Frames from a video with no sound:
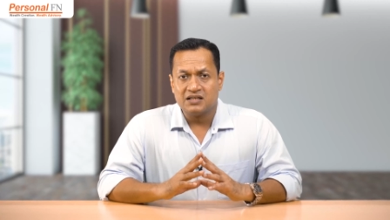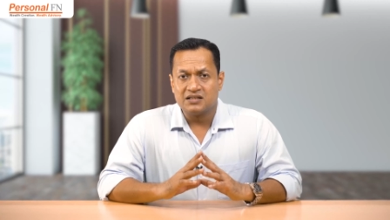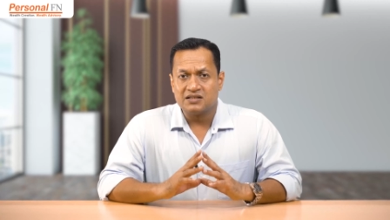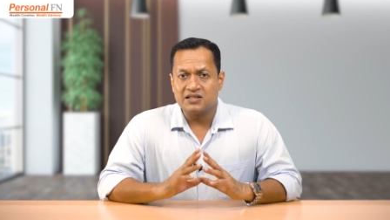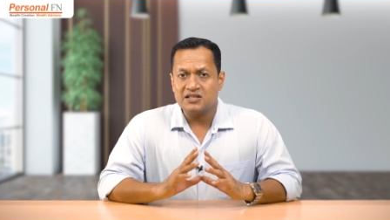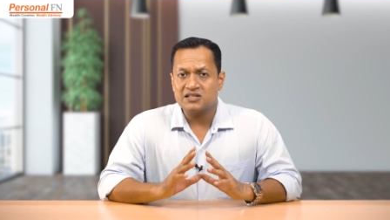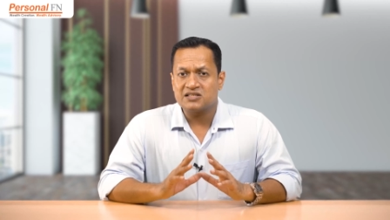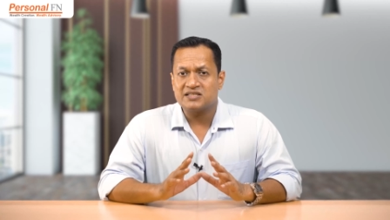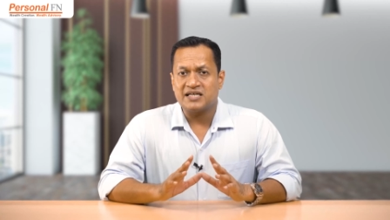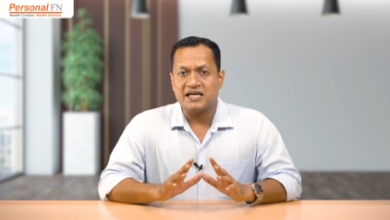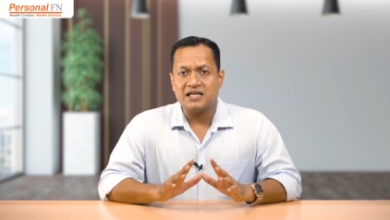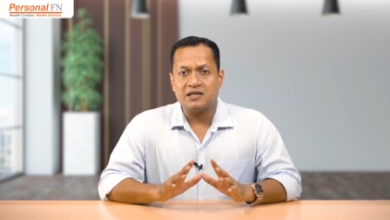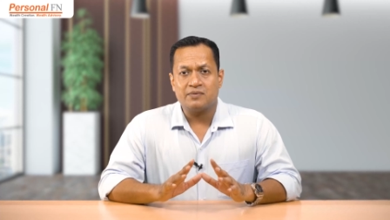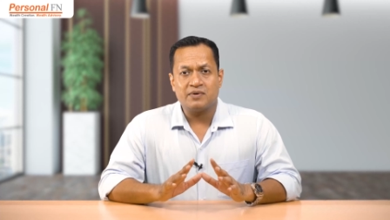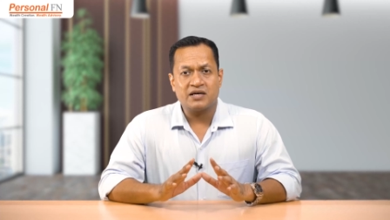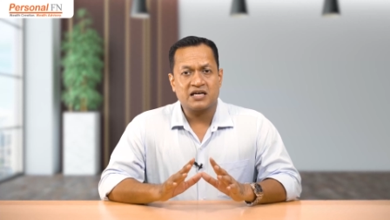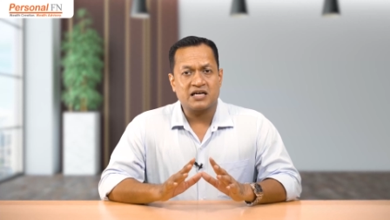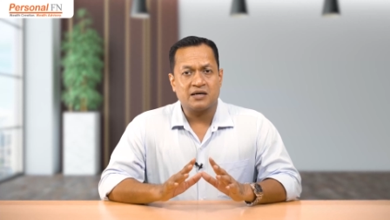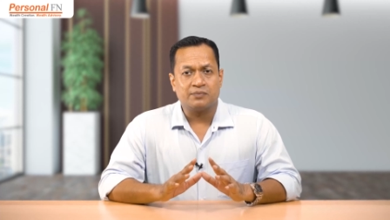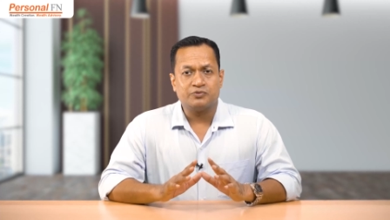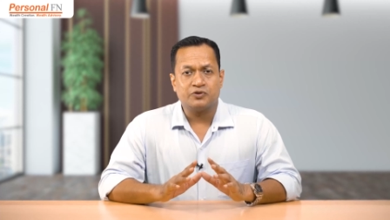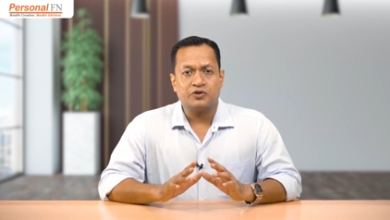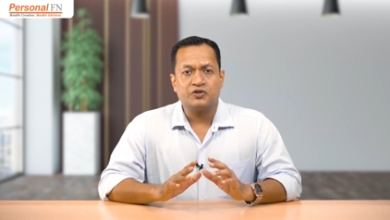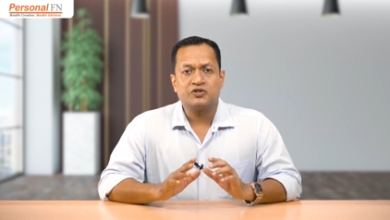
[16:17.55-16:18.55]
This dynamic
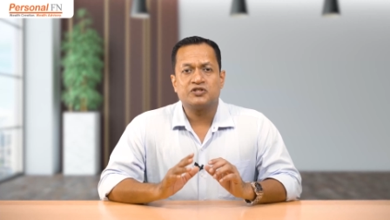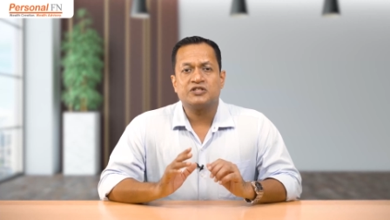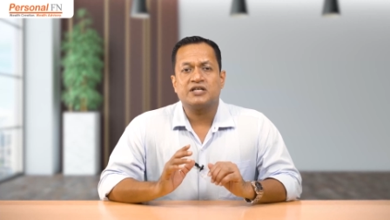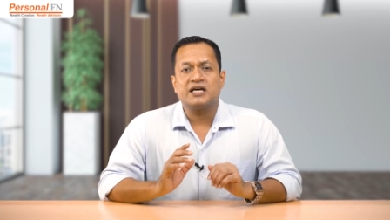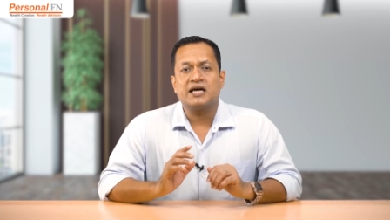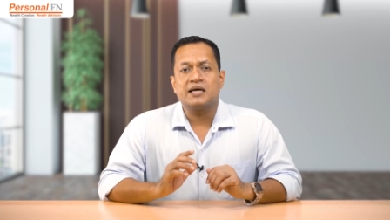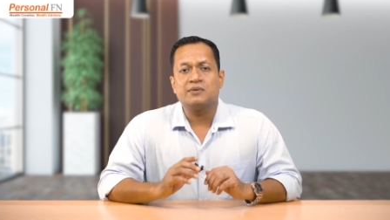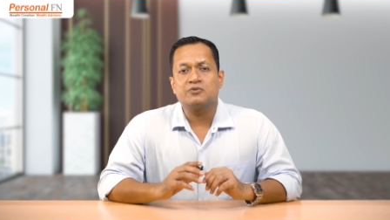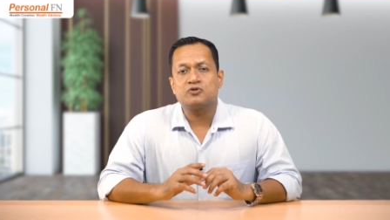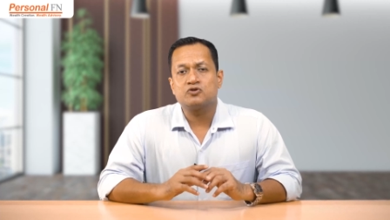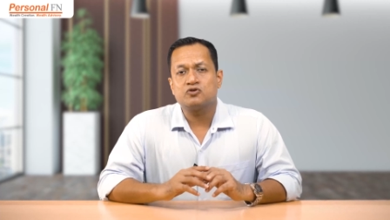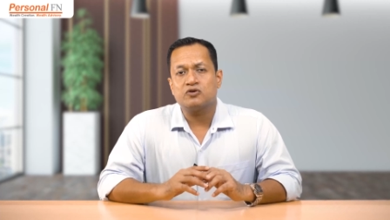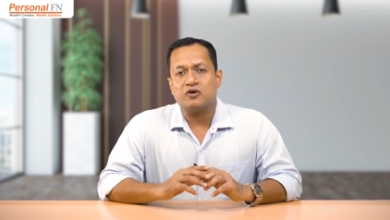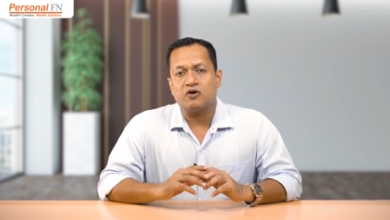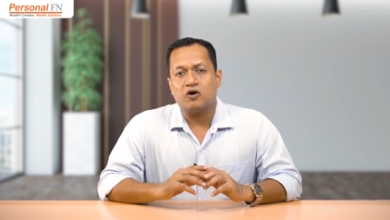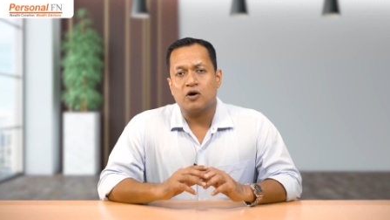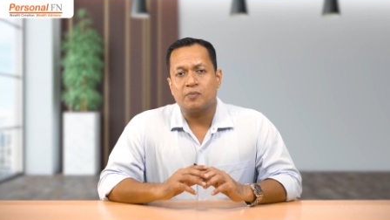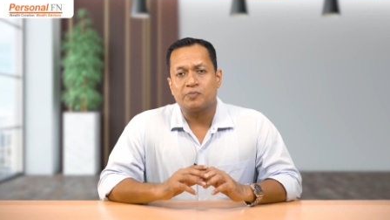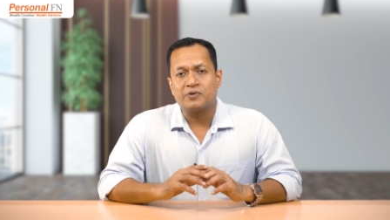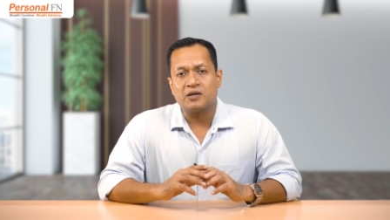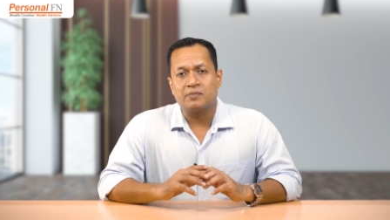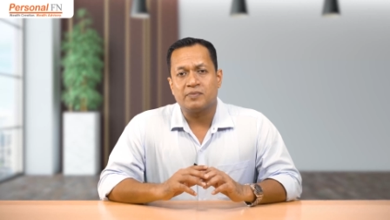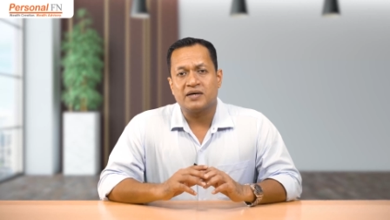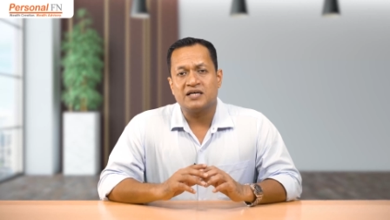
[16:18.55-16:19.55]
approach aims to
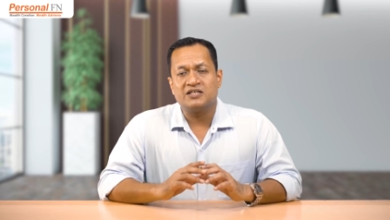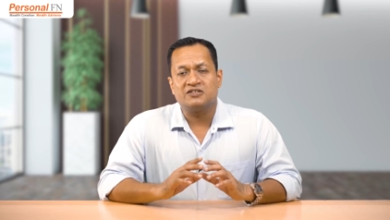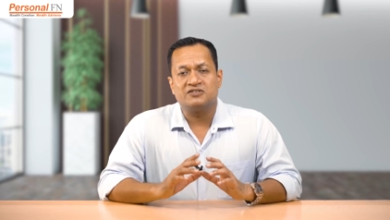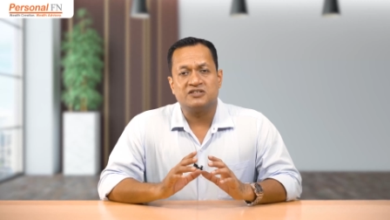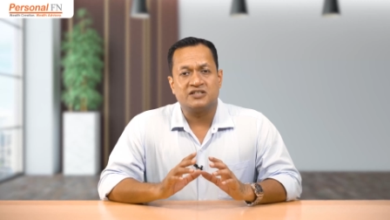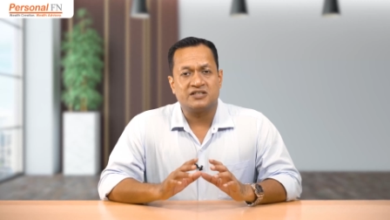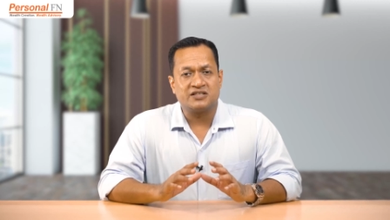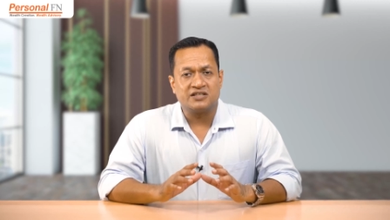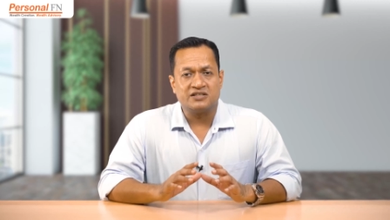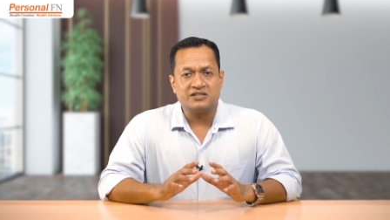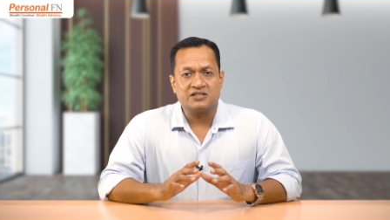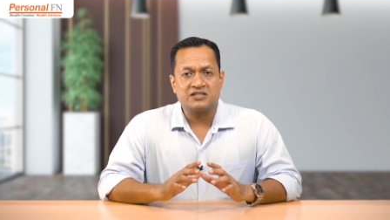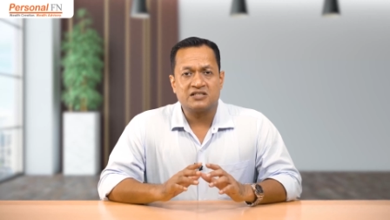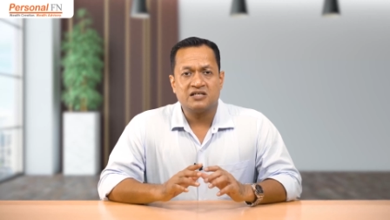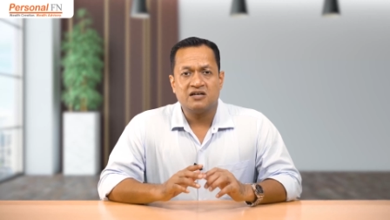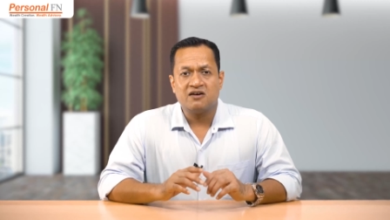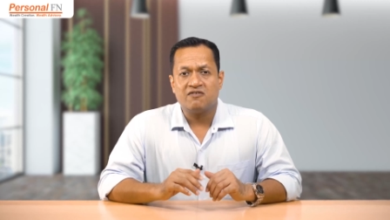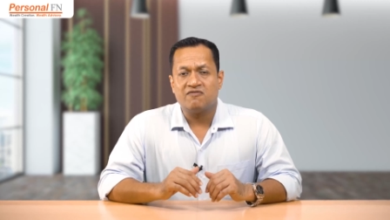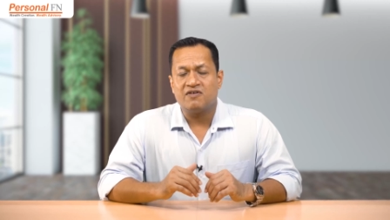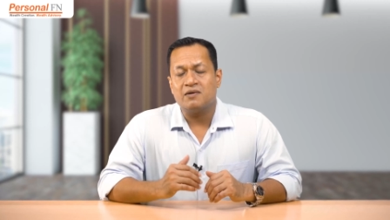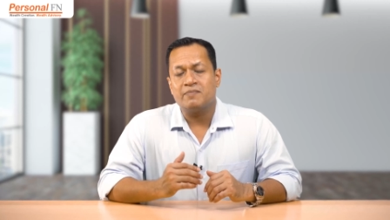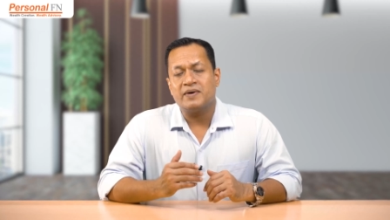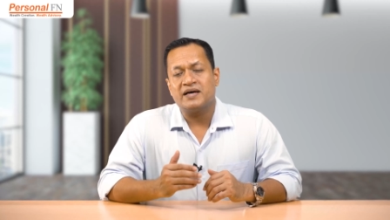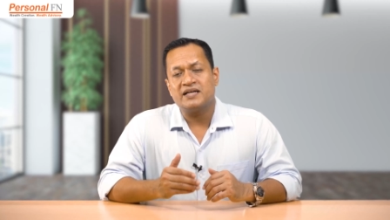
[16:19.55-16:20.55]
optimize returns
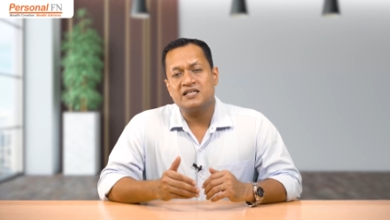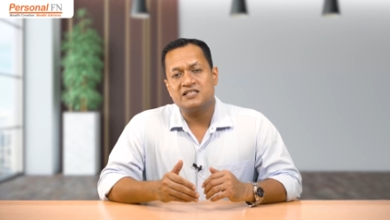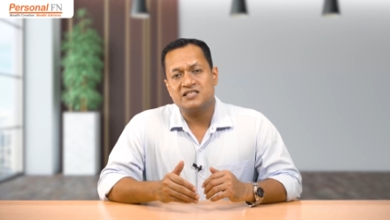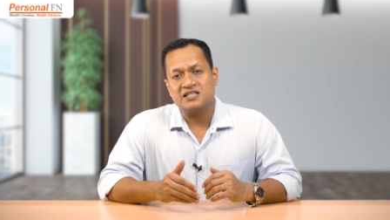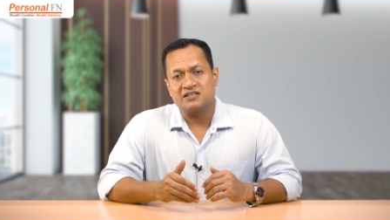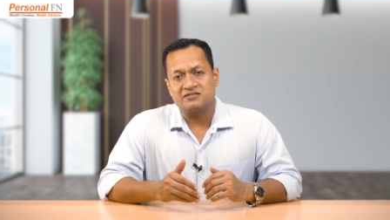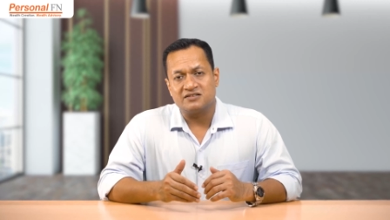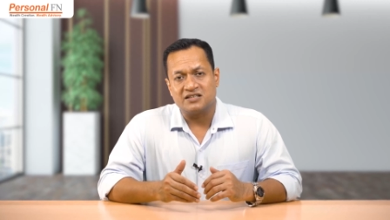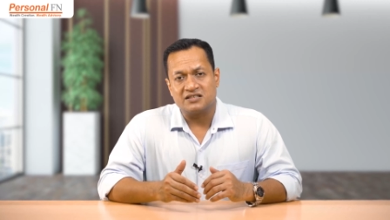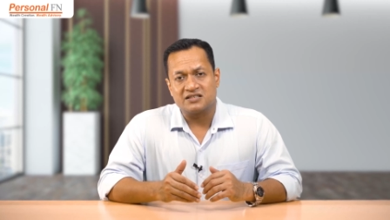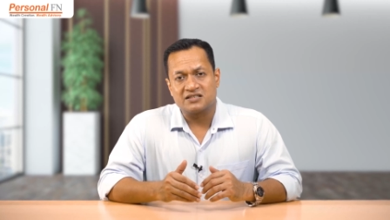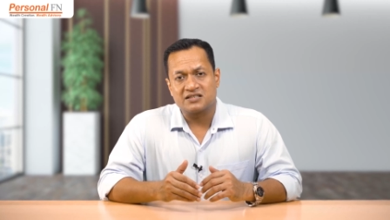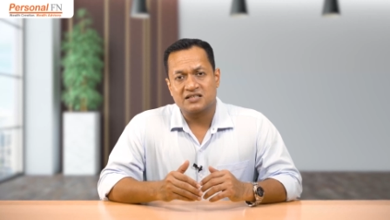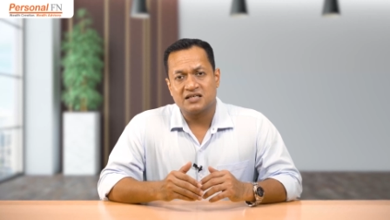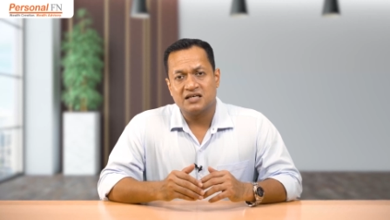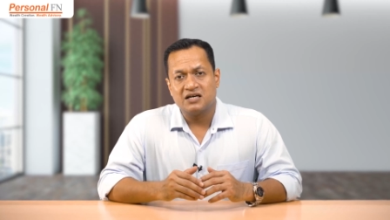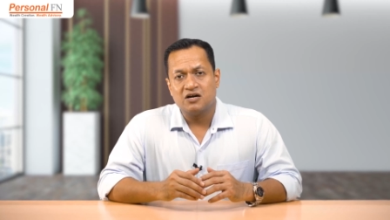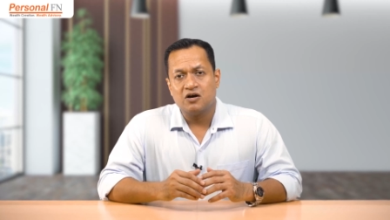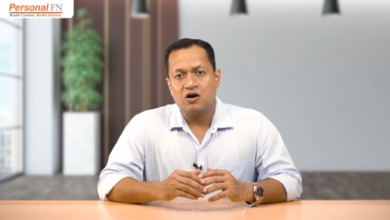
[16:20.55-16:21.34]
while managing risk,